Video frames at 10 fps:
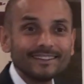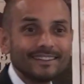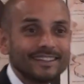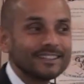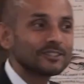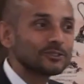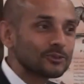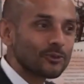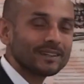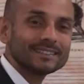that this is a
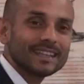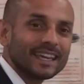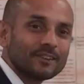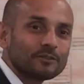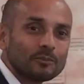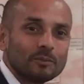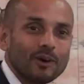story that's taken from the